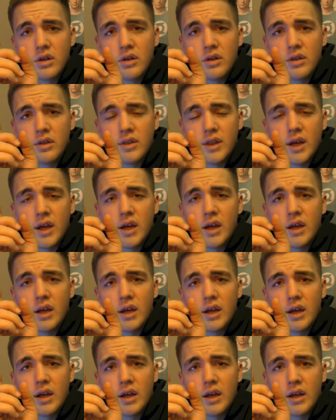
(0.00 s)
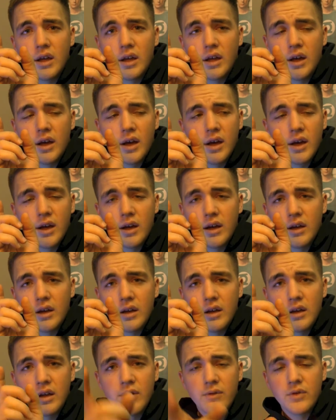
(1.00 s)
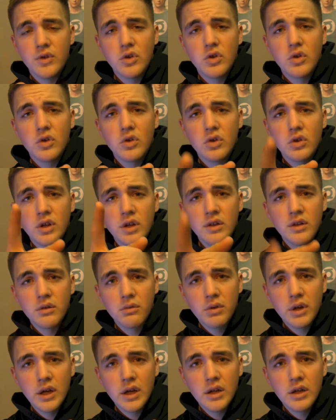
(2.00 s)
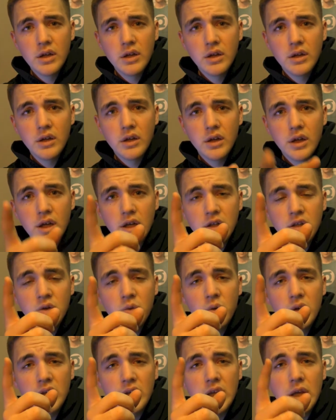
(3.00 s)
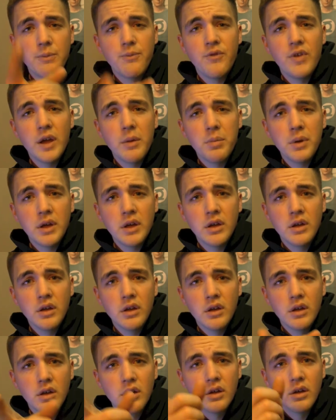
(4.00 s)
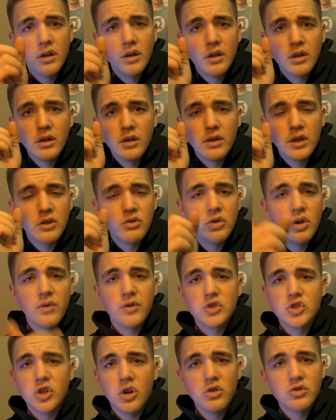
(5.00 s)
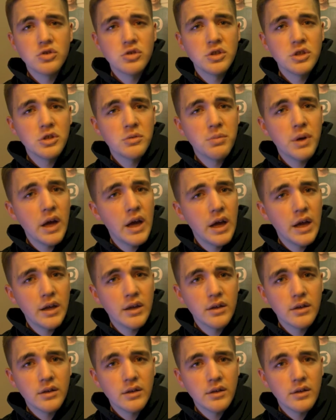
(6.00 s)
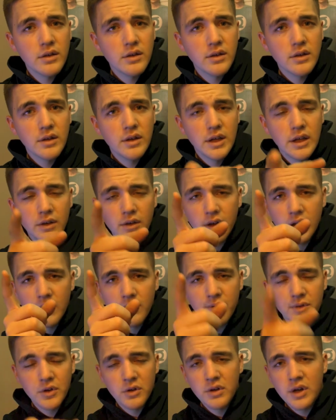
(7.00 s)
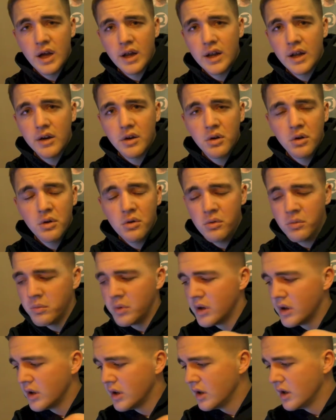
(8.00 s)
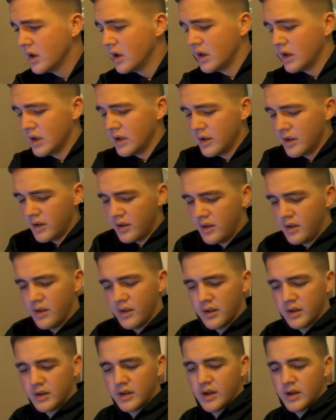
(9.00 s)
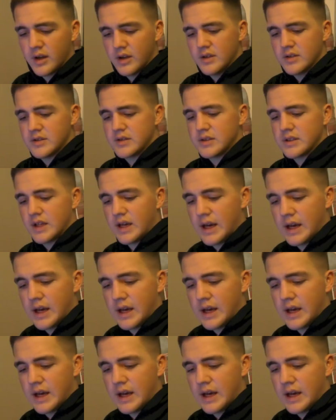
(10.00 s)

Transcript: that if you're in the red and you want to keep vaping, that you have a charger nearby if you're not at home, because